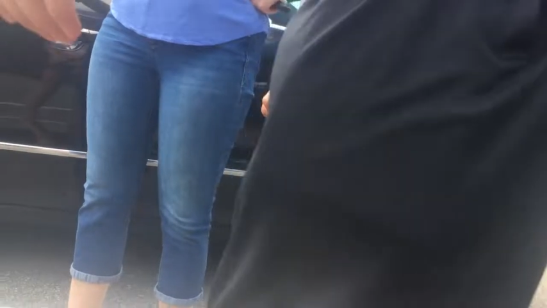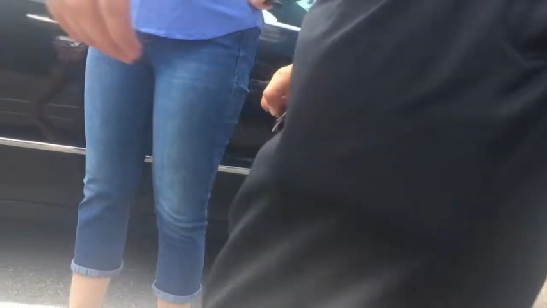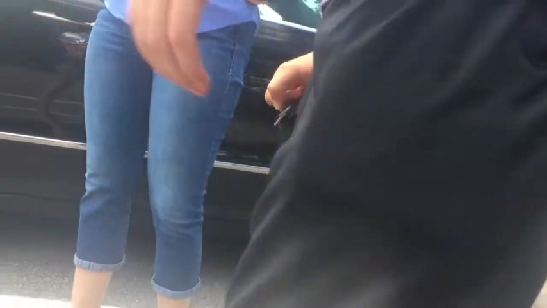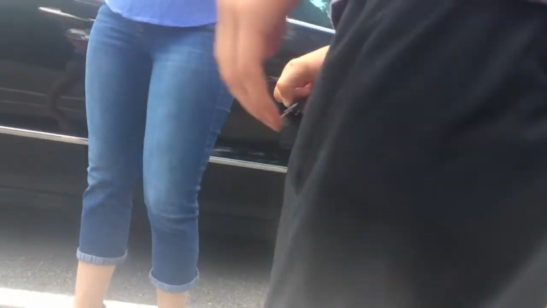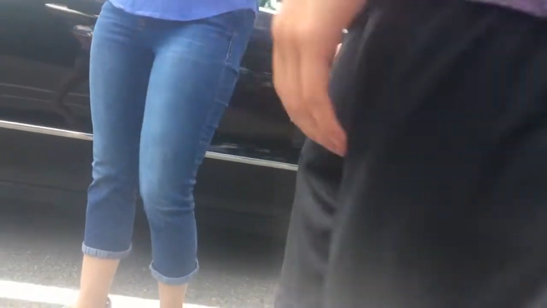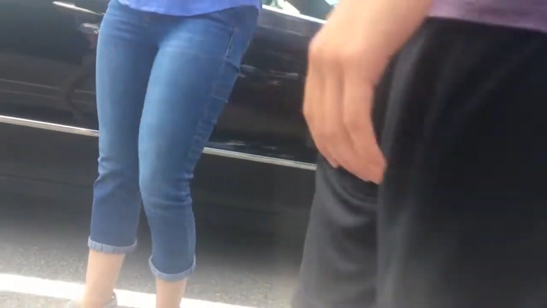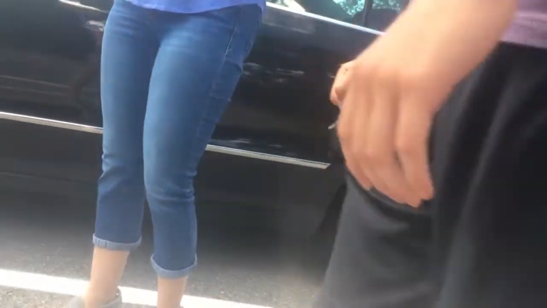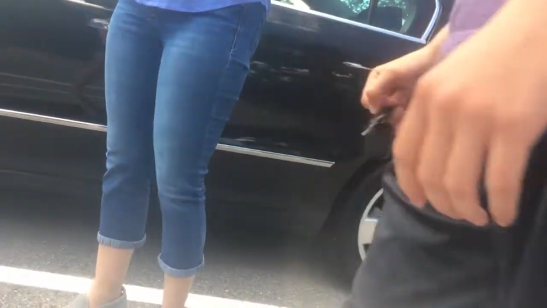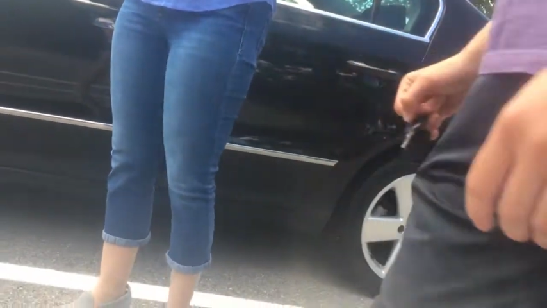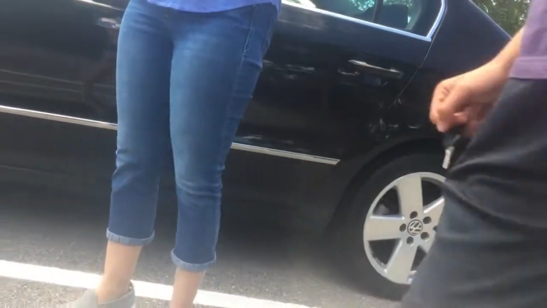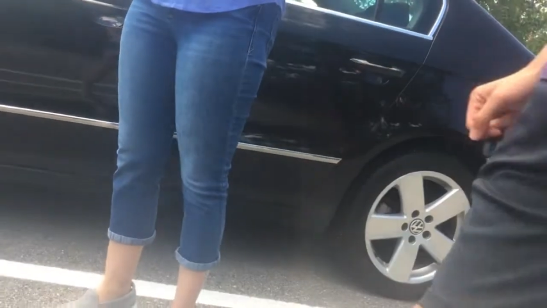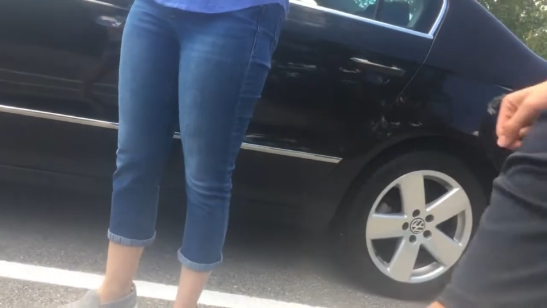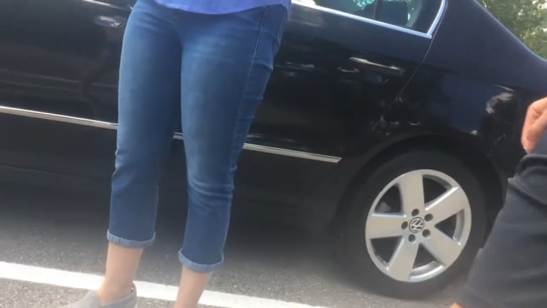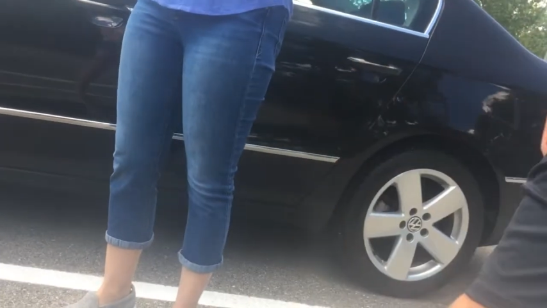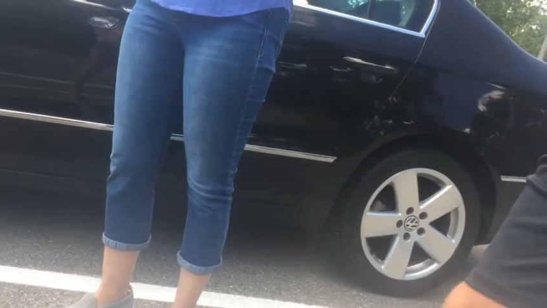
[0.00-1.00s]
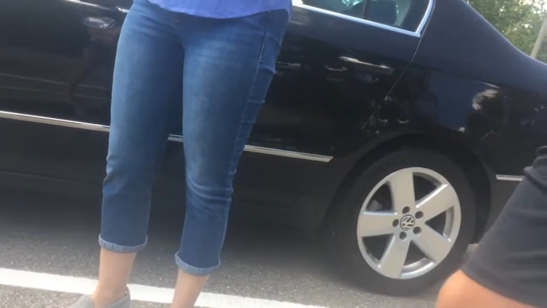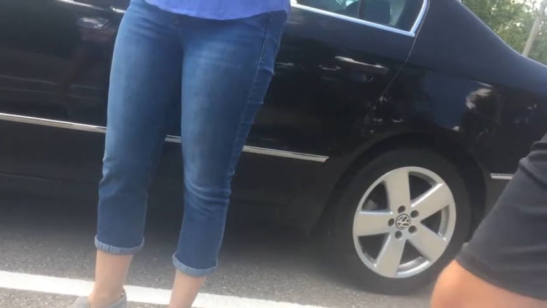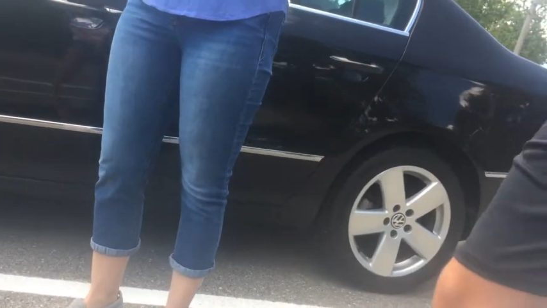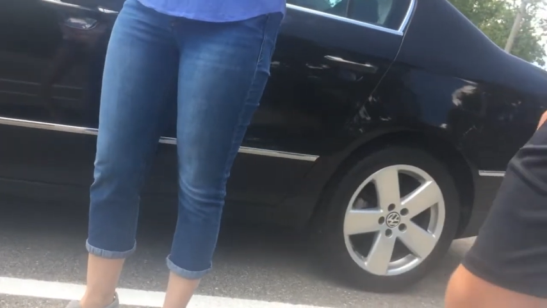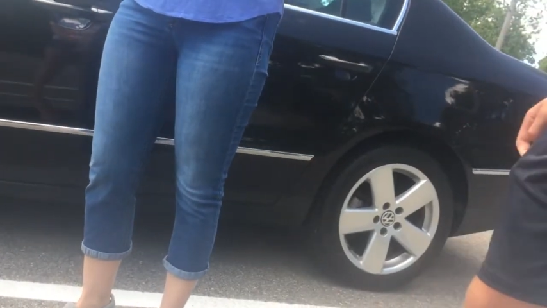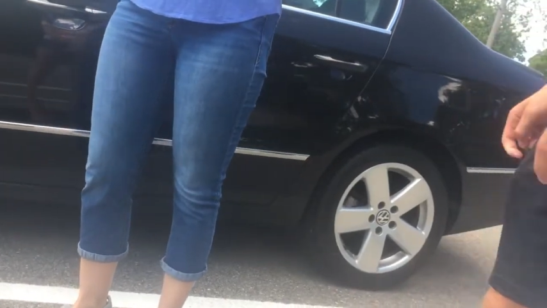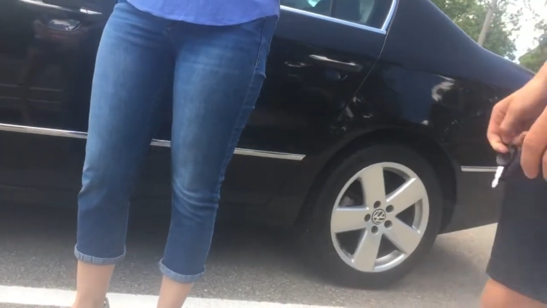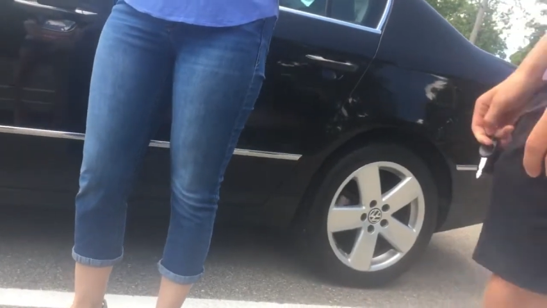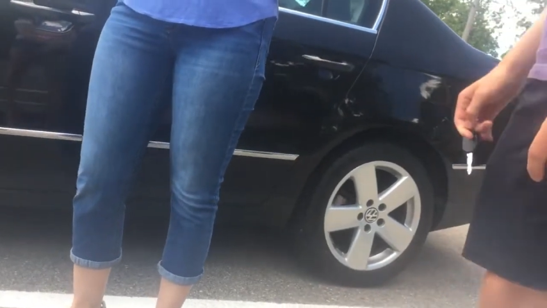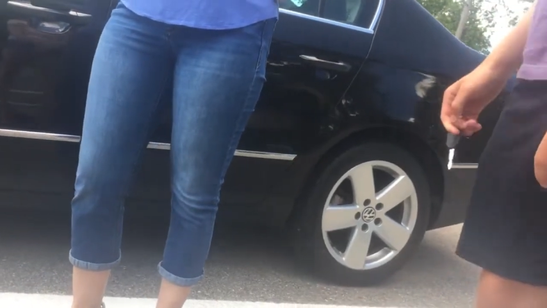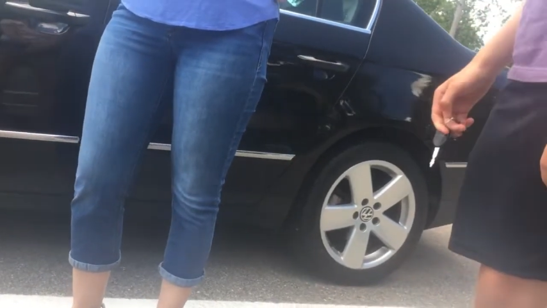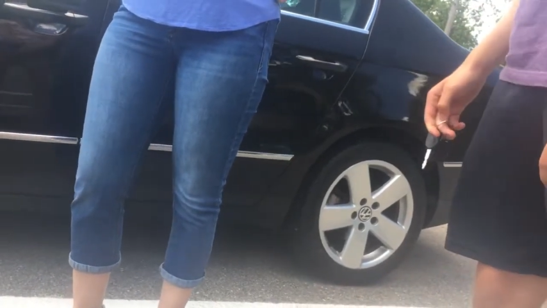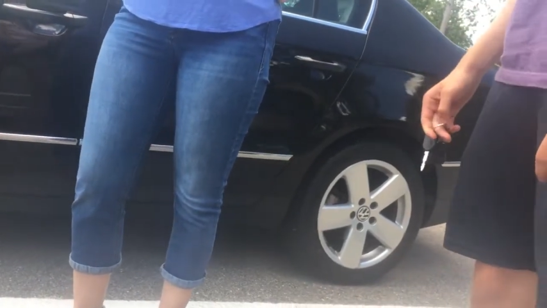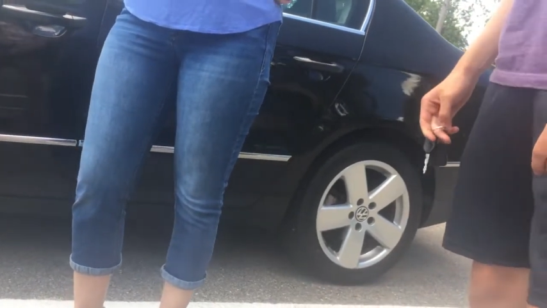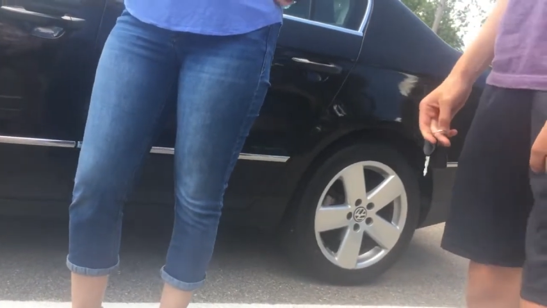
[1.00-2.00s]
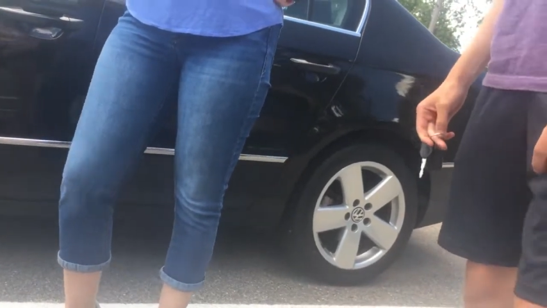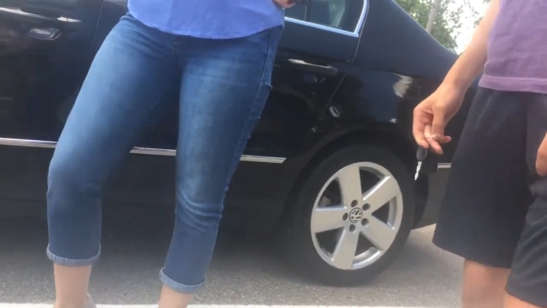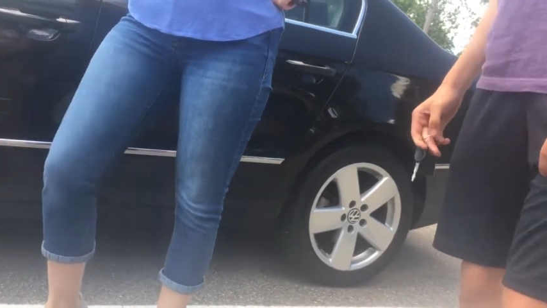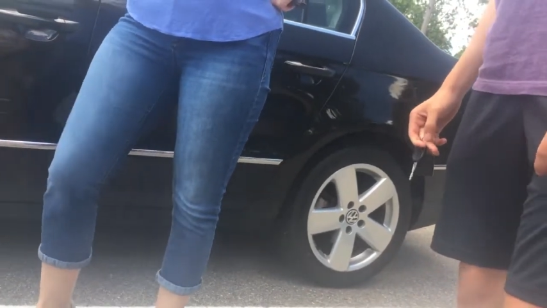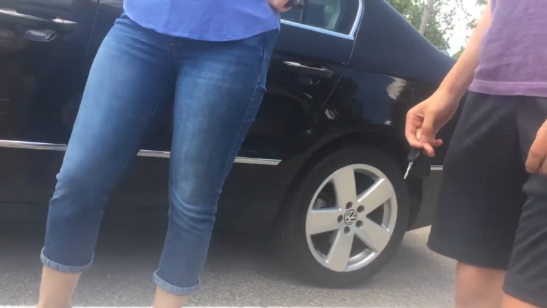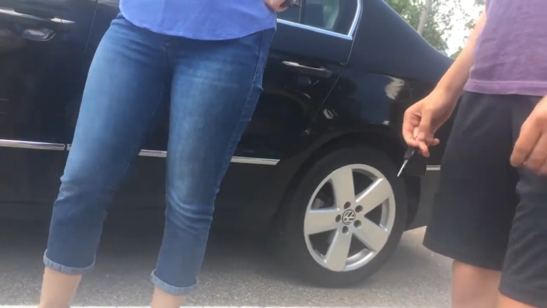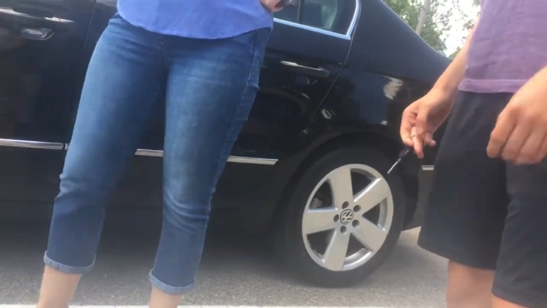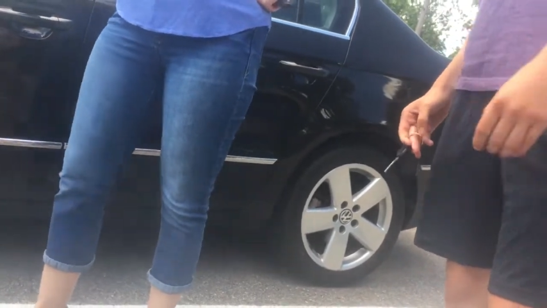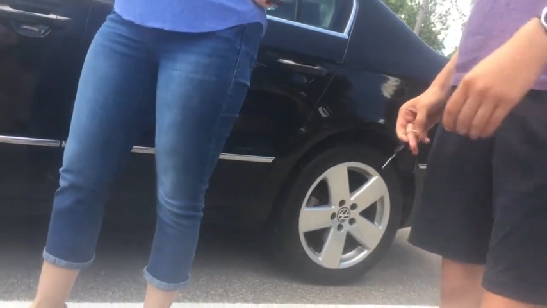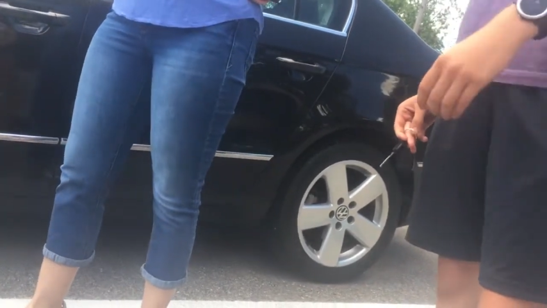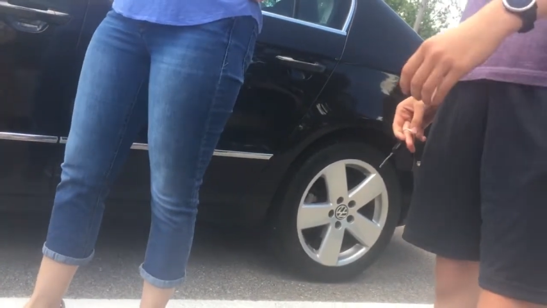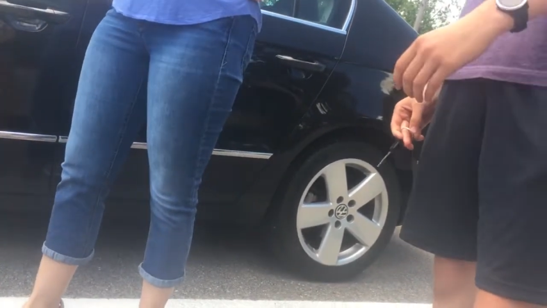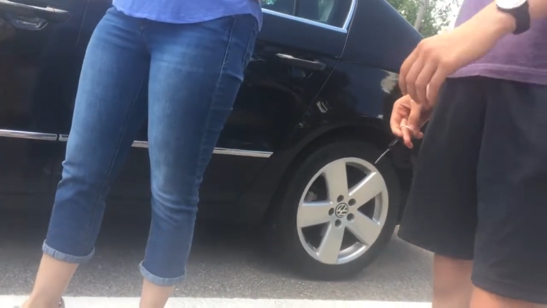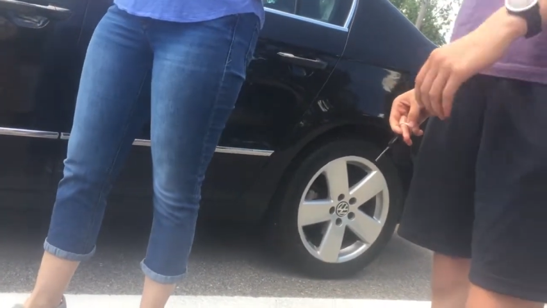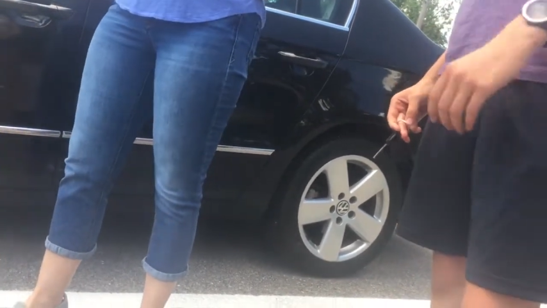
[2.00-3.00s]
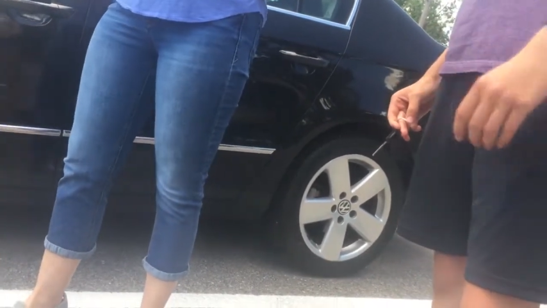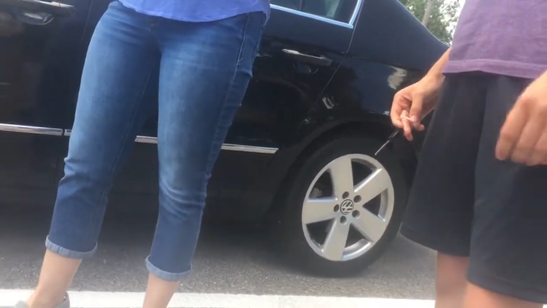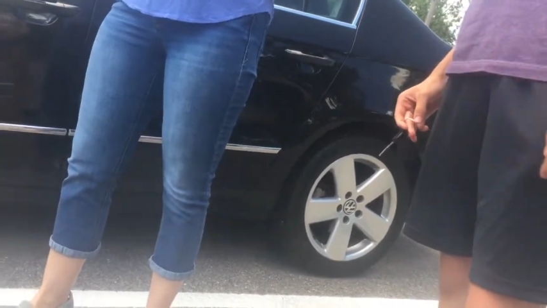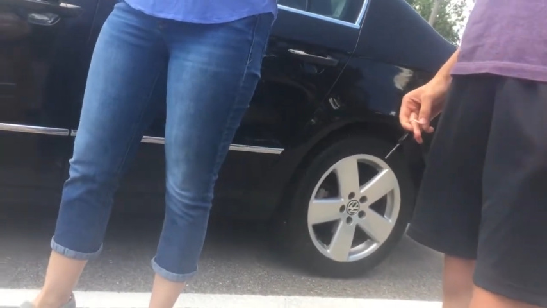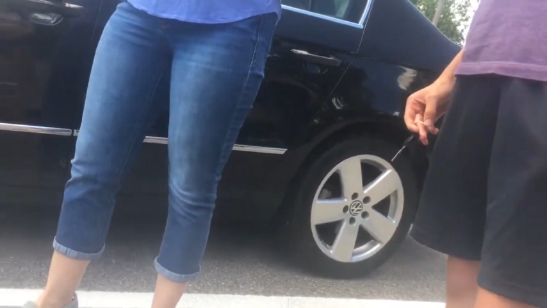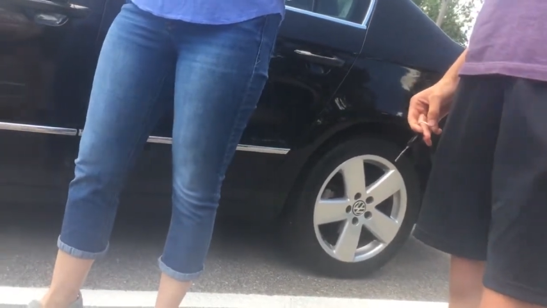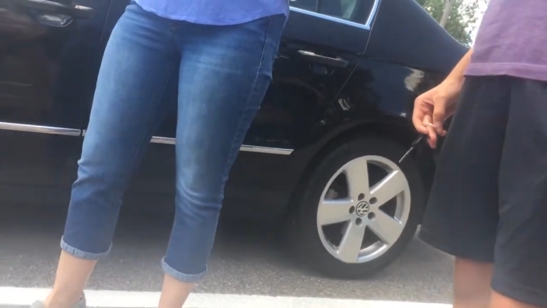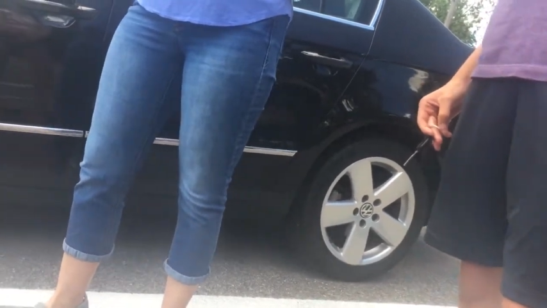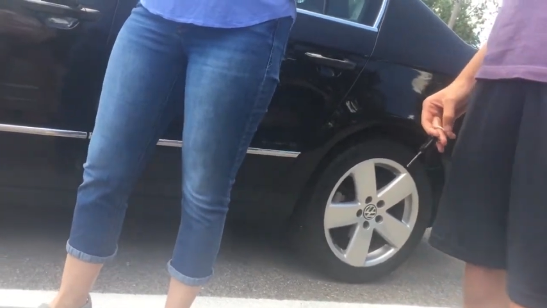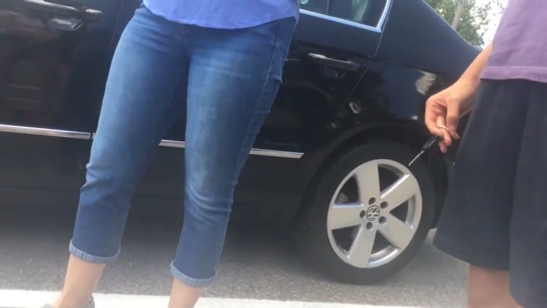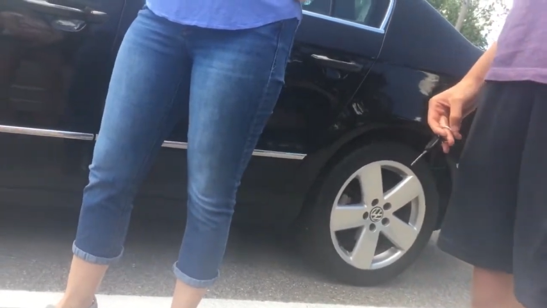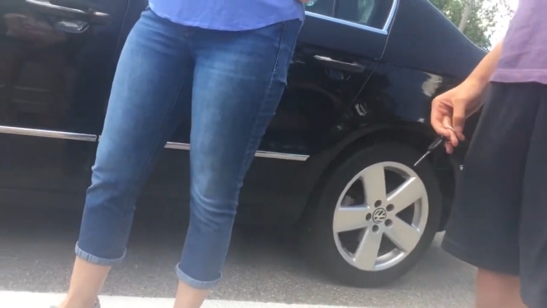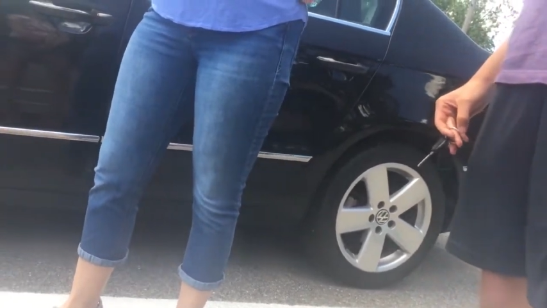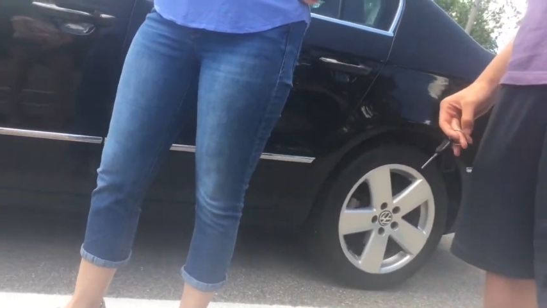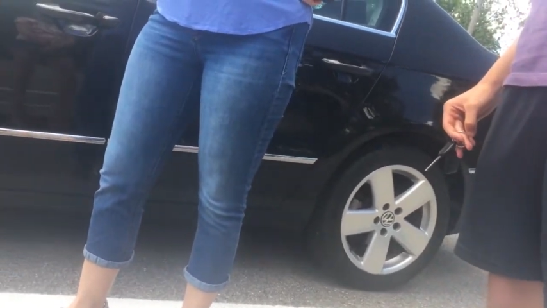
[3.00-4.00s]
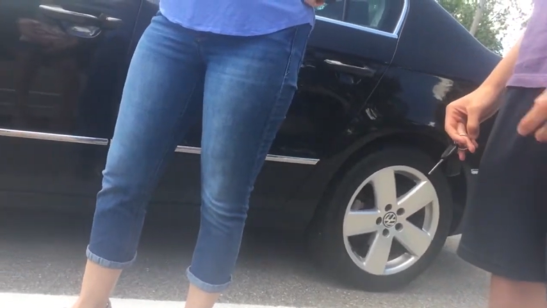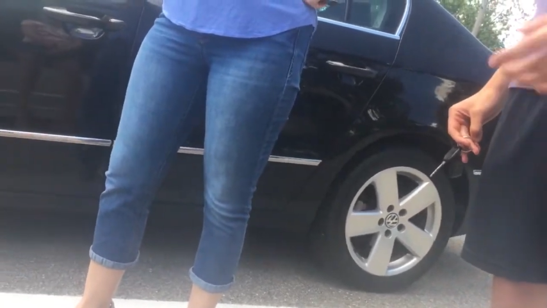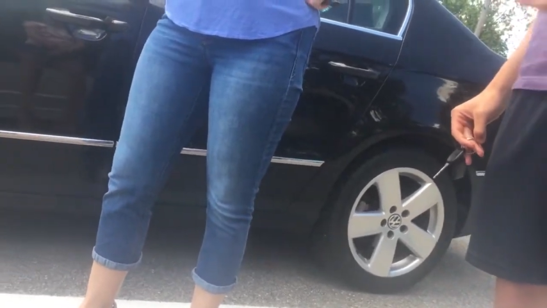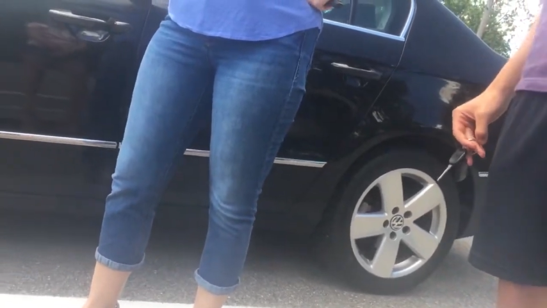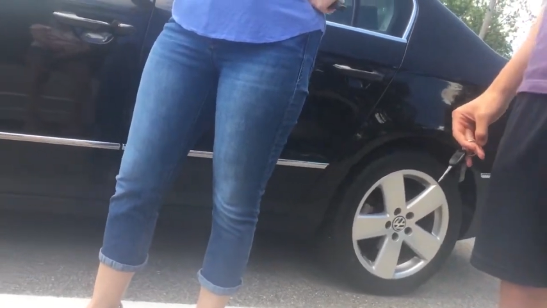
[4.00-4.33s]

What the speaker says: Nobody's mouth can be seen.